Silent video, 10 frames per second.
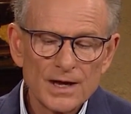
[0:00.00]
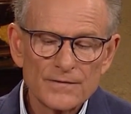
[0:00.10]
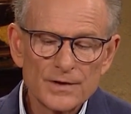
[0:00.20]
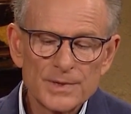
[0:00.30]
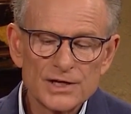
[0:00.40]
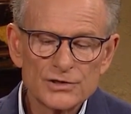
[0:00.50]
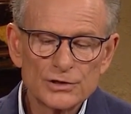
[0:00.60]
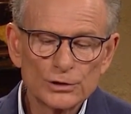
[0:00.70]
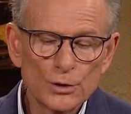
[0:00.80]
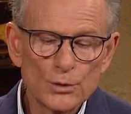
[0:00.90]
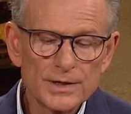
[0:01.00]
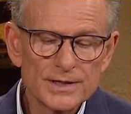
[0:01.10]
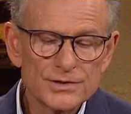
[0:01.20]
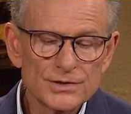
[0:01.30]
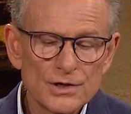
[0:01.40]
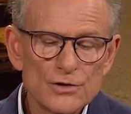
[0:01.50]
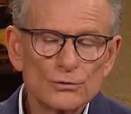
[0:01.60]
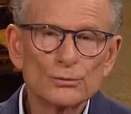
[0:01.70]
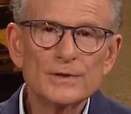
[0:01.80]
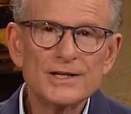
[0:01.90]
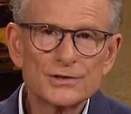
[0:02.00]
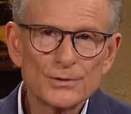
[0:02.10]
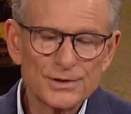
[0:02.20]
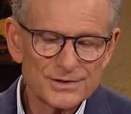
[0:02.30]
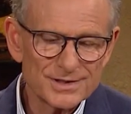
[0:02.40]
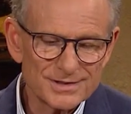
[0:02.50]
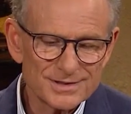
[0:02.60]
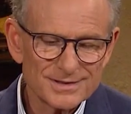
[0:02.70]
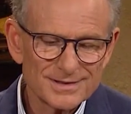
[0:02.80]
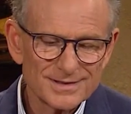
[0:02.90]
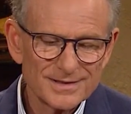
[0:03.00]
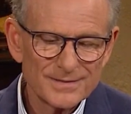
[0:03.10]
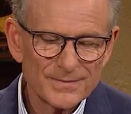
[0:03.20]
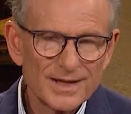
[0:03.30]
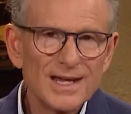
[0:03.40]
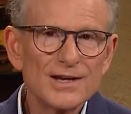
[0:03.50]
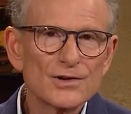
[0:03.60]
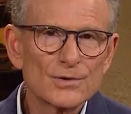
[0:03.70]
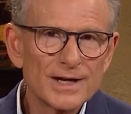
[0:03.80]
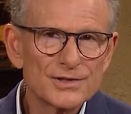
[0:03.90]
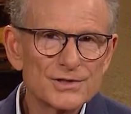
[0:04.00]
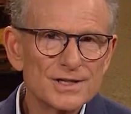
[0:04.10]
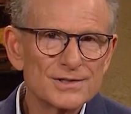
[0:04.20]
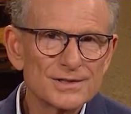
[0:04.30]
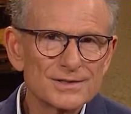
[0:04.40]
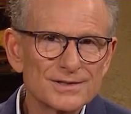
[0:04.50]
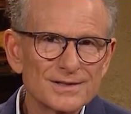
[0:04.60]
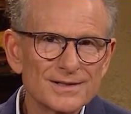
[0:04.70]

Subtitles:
from His glorious resources in Christ Jesus.